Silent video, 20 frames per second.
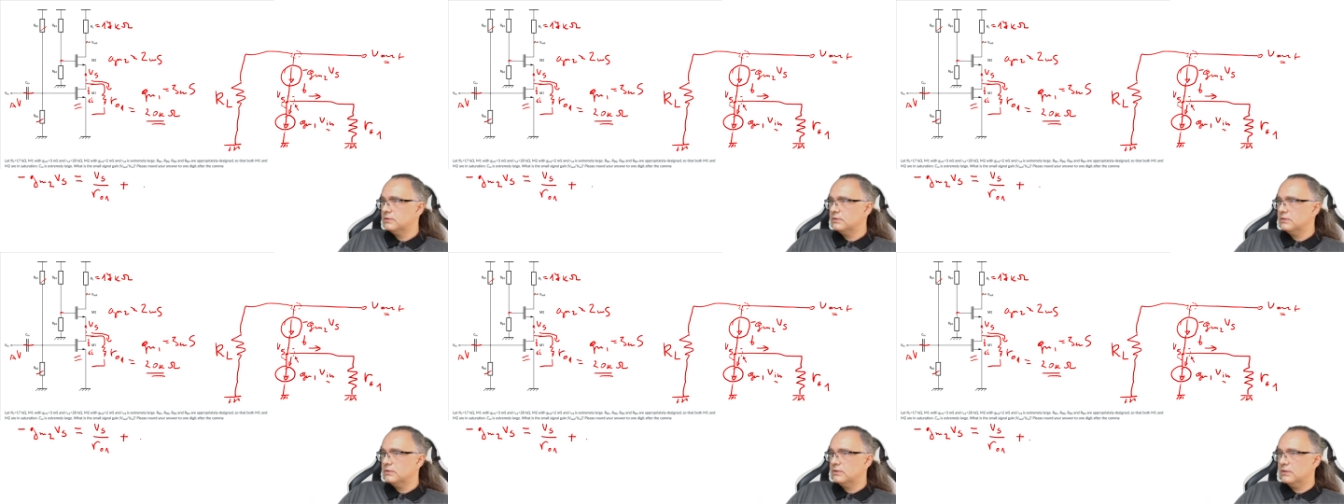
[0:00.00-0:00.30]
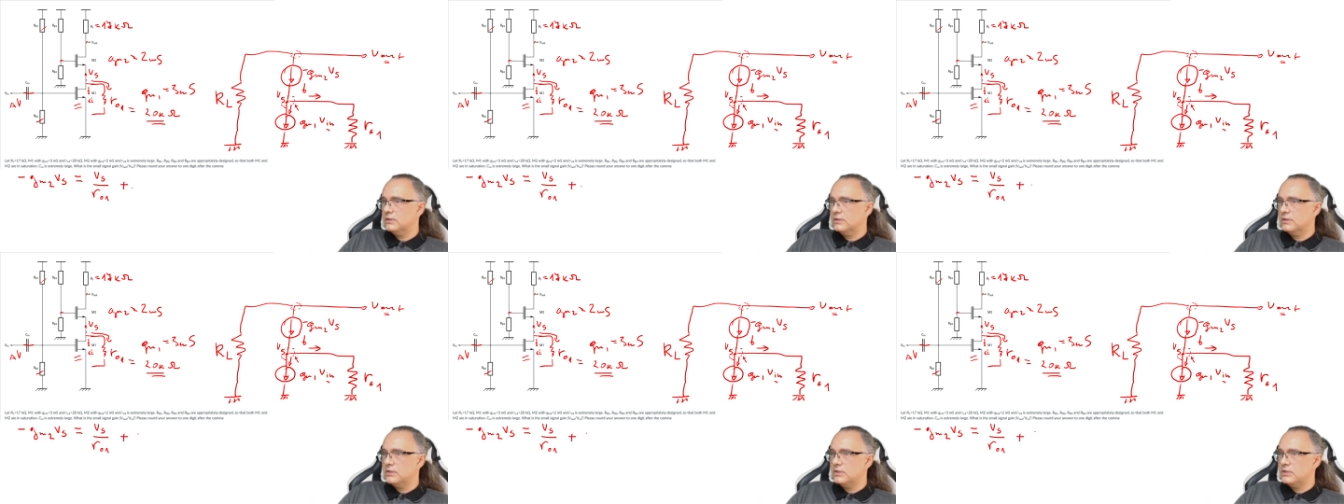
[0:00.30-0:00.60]

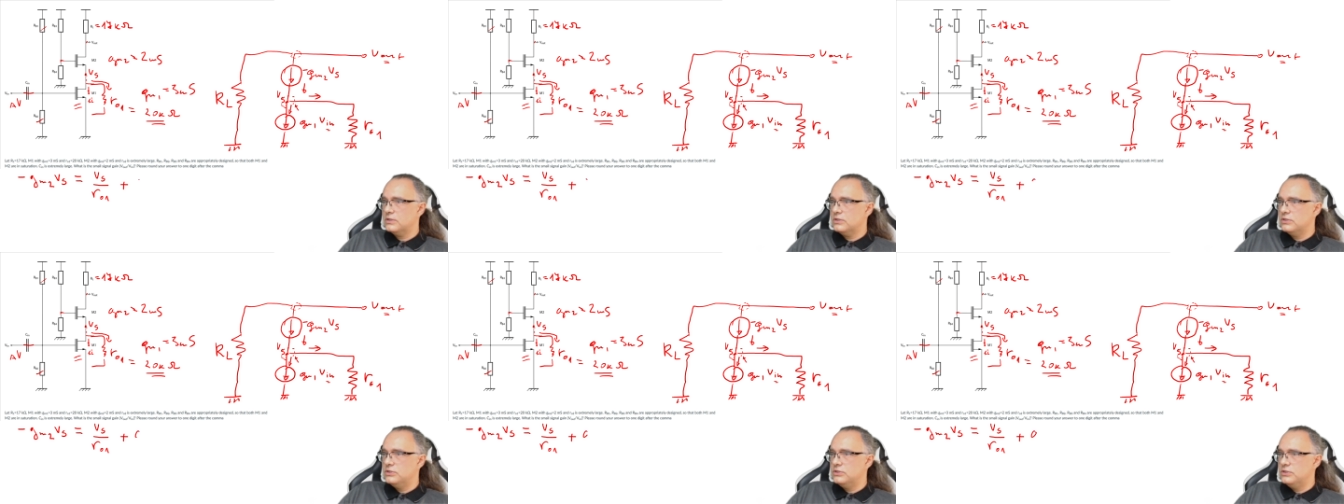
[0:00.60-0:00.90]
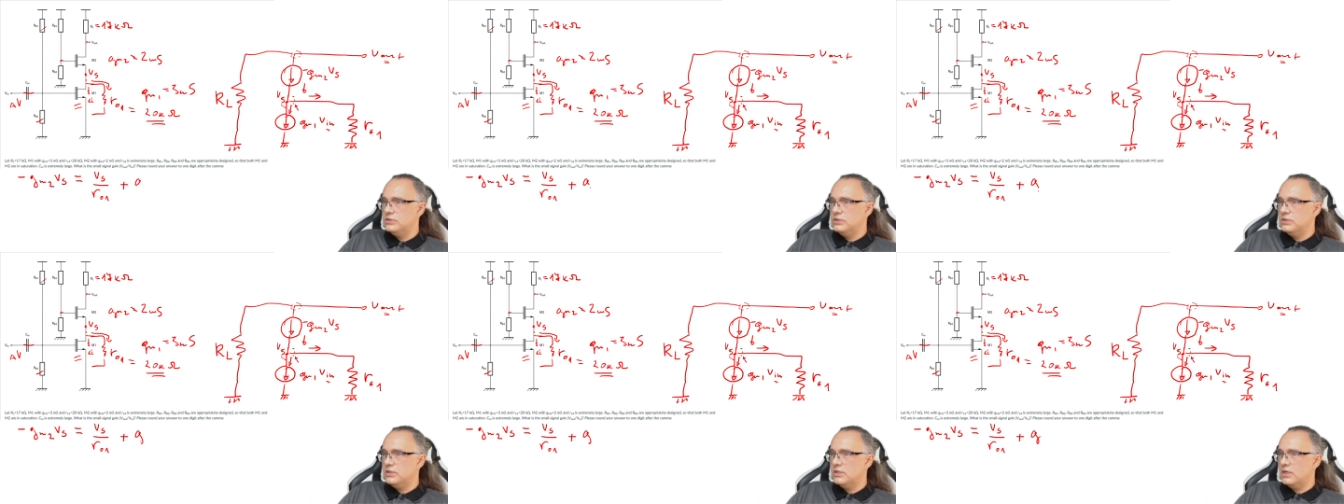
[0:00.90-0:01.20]

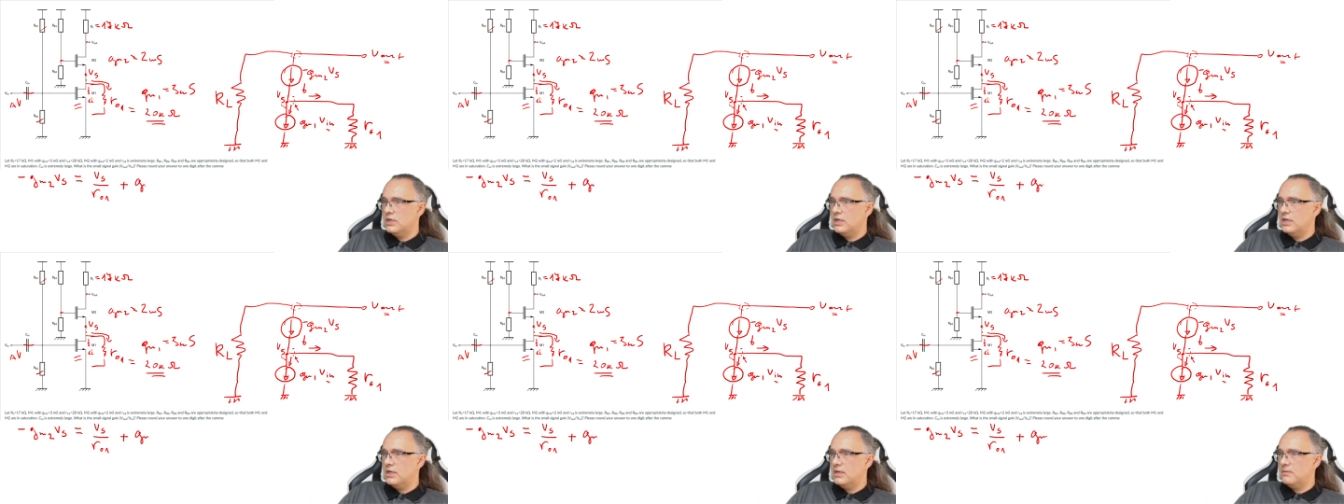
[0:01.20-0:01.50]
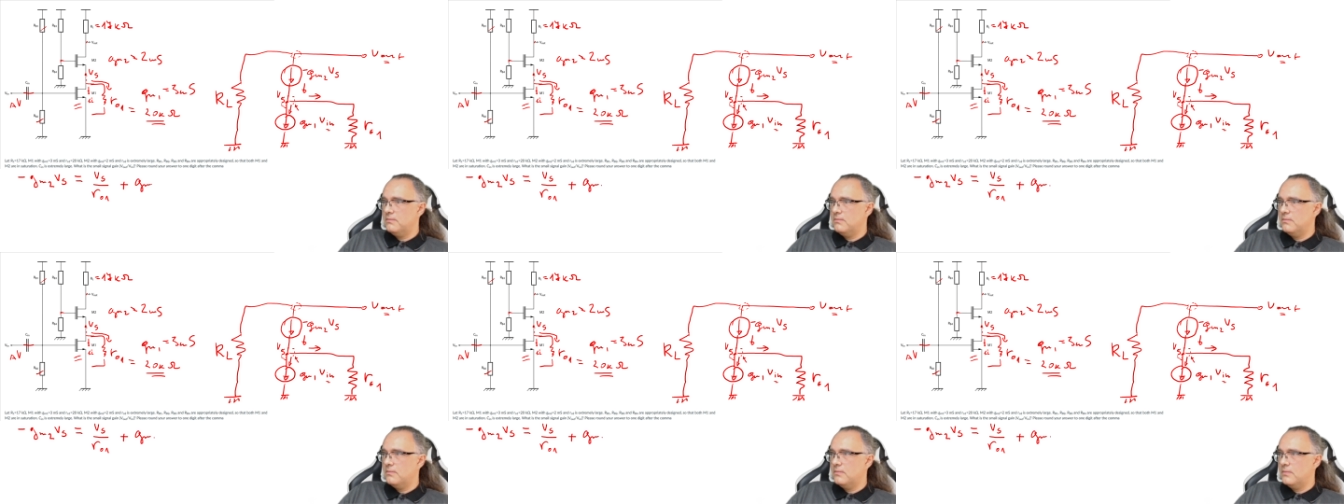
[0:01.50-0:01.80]
Gm1V
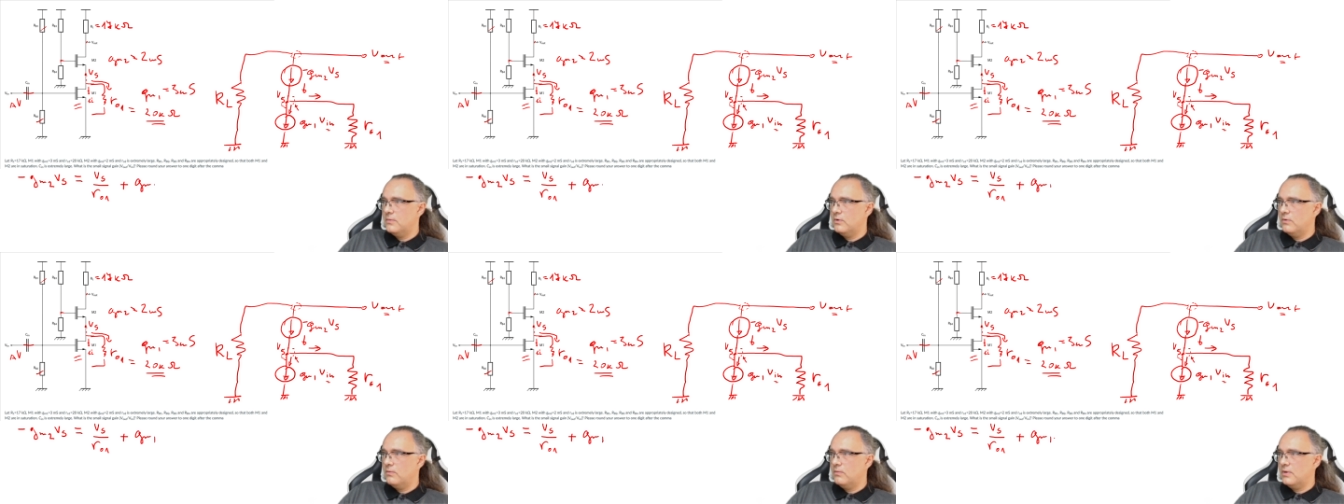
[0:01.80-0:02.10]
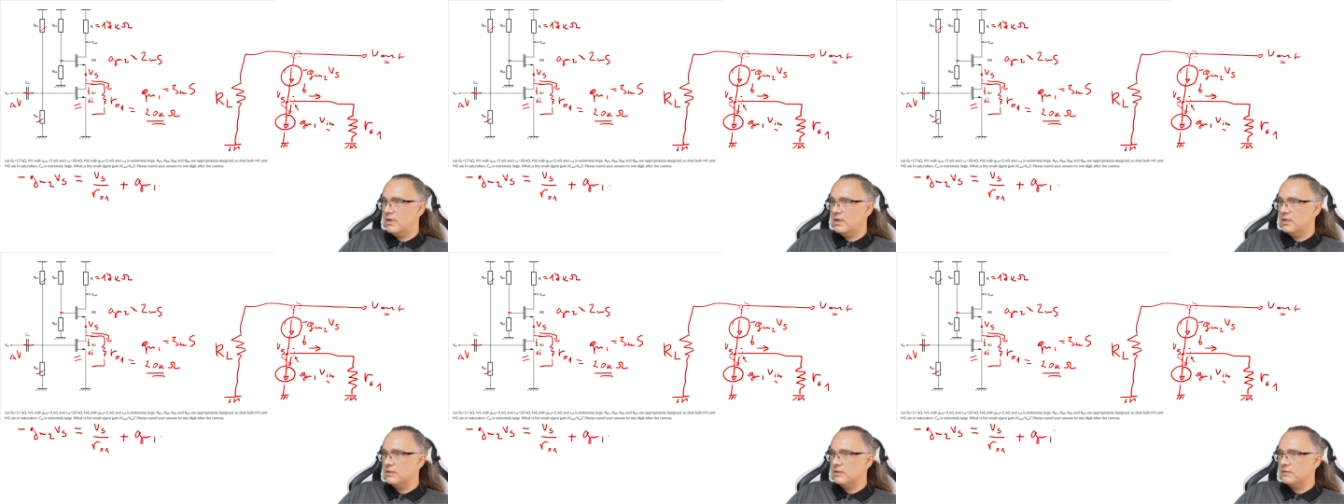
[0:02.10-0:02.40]

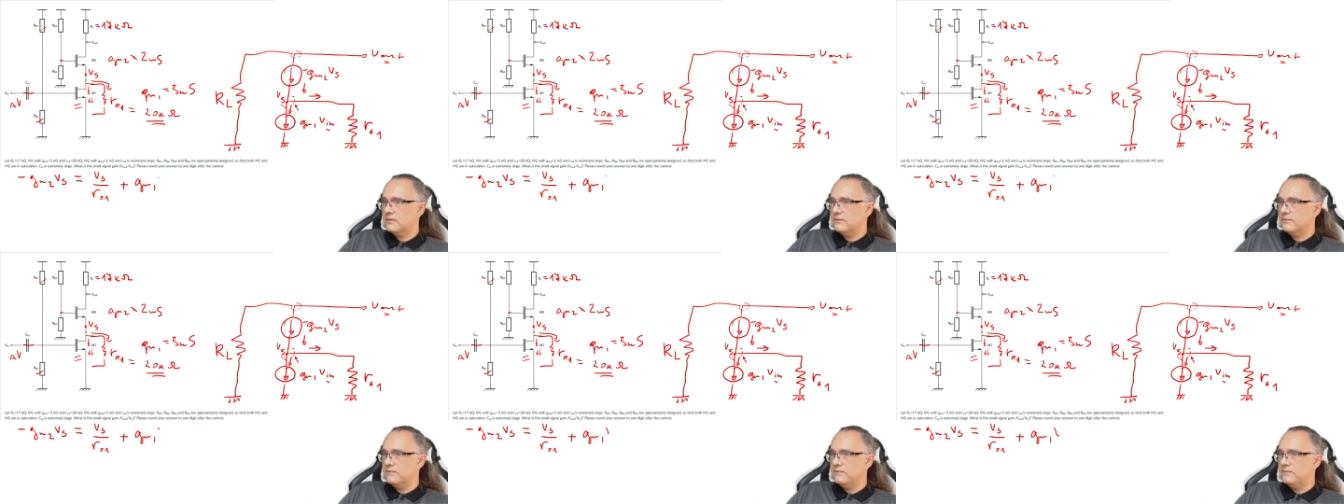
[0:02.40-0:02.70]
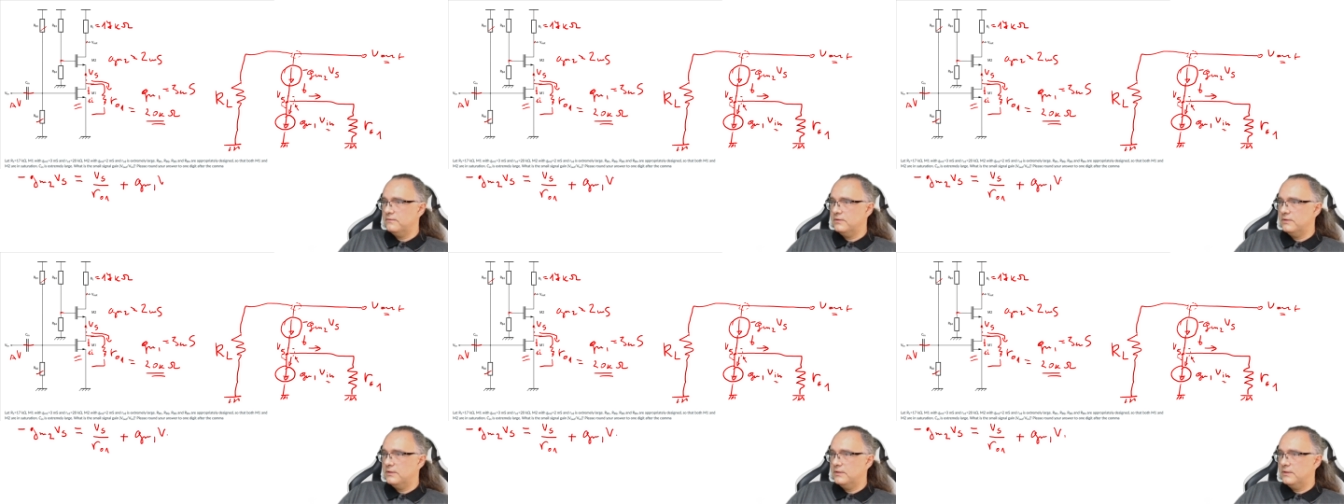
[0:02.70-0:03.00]

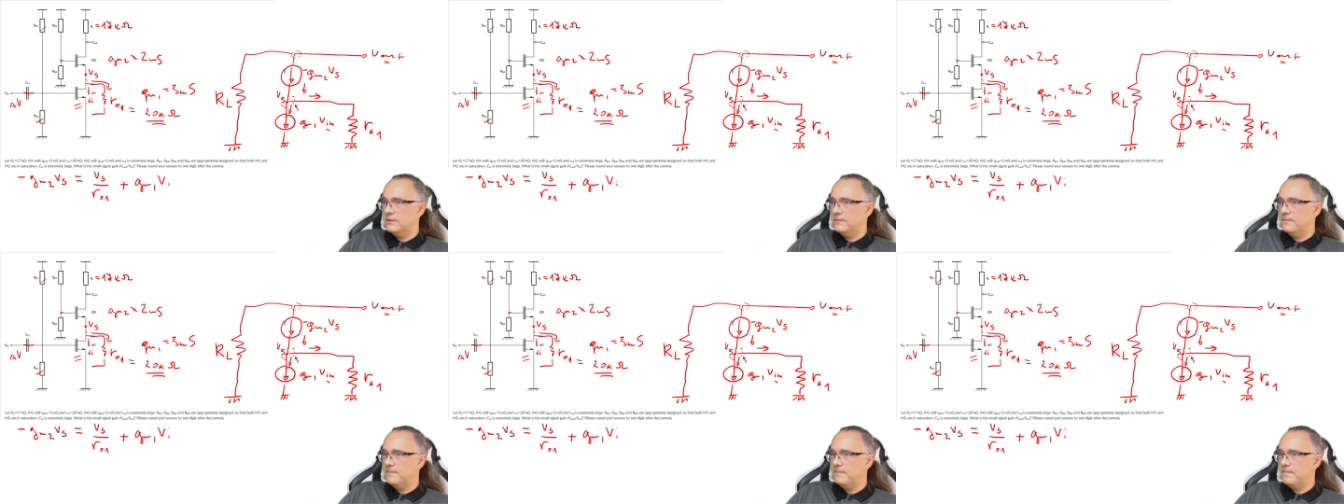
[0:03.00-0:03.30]
in.